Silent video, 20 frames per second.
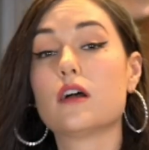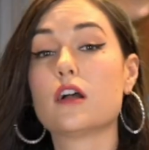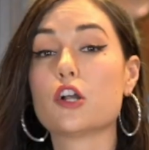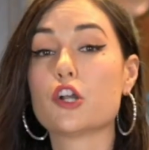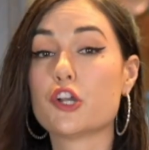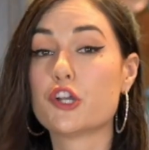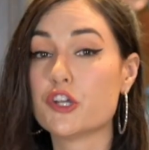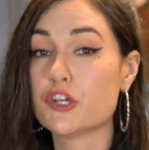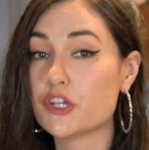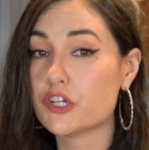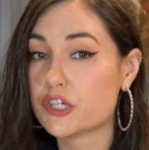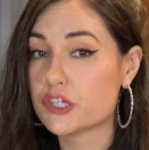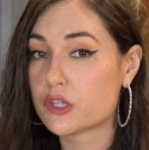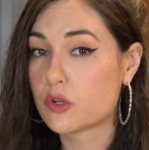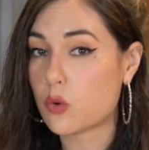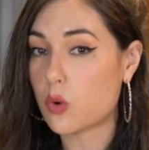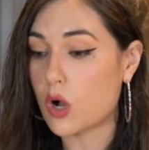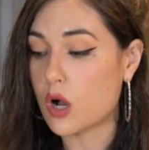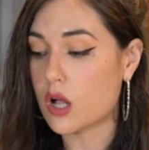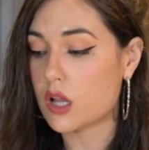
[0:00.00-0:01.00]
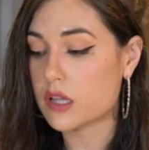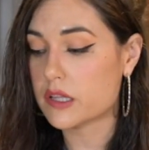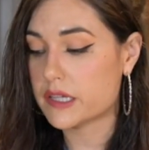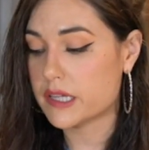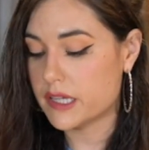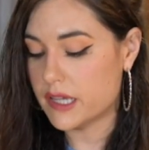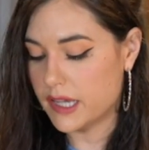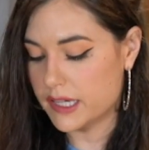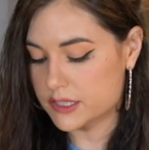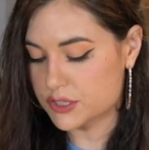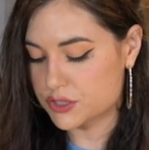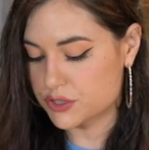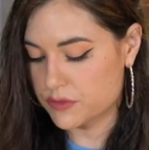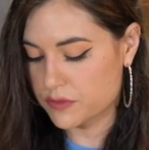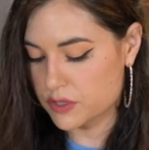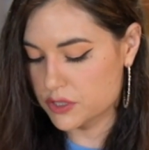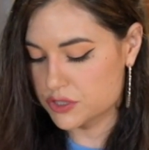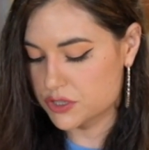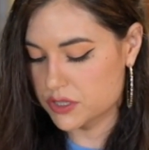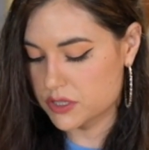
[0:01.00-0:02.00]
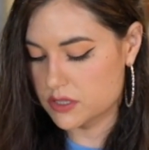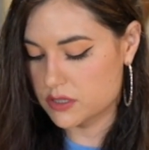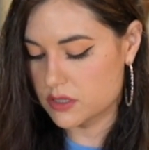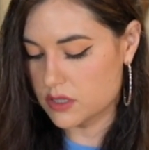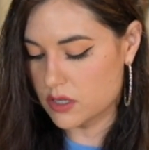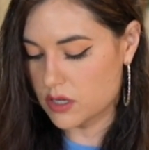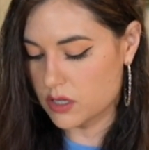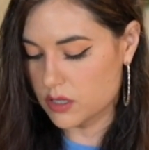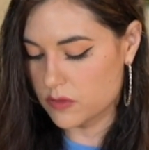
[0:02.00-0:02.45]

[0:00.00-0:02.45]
good quality extra virgin olive